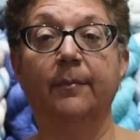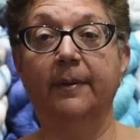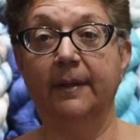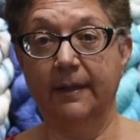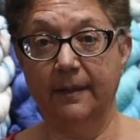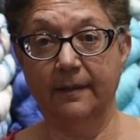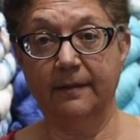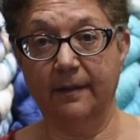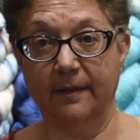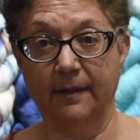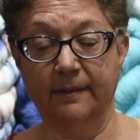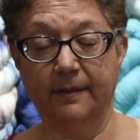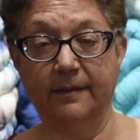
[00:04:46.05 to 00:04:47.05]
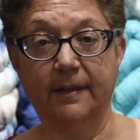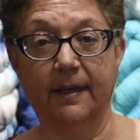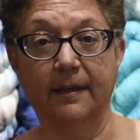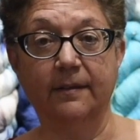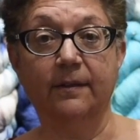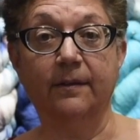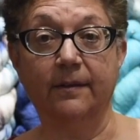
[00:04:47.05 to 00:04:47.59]
please don't
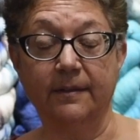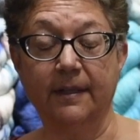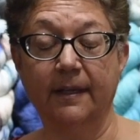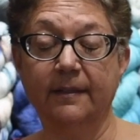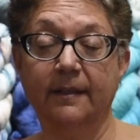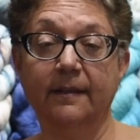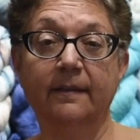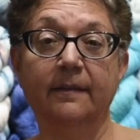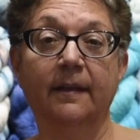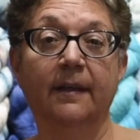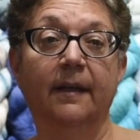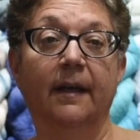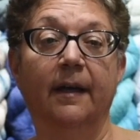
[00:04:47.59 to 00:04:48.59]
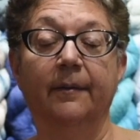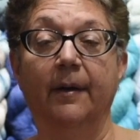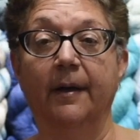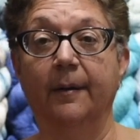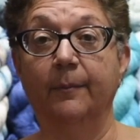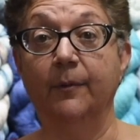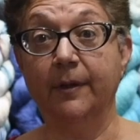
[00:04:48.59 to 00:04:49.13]
hesitate to contact us.
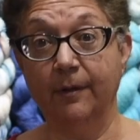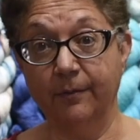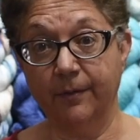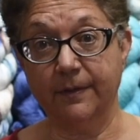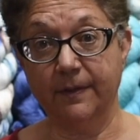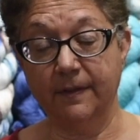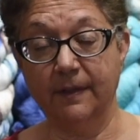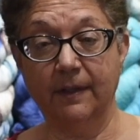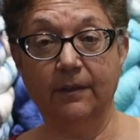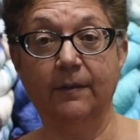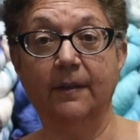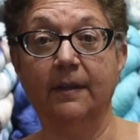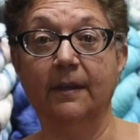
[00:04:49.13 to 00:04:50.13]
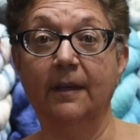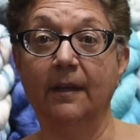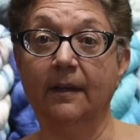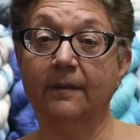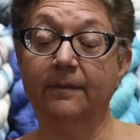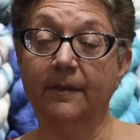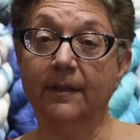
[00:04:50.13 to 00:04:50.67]
Um, looking forward to seeing you in the
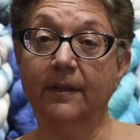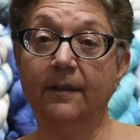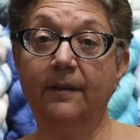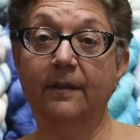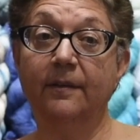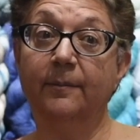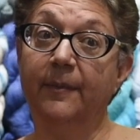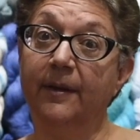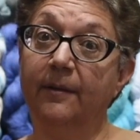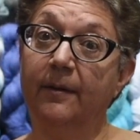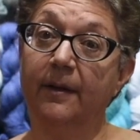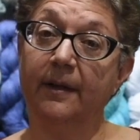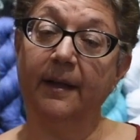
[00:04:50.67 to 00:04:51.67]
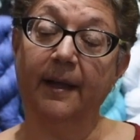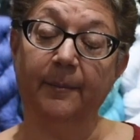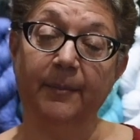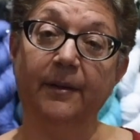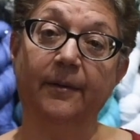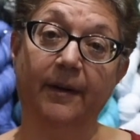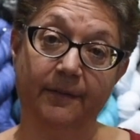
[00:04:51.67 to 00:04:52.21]
next videos. Meanwhile,
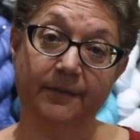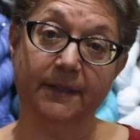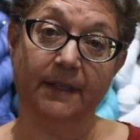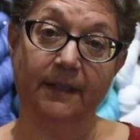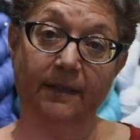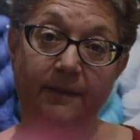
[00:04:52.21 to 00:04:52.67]
happy crafting.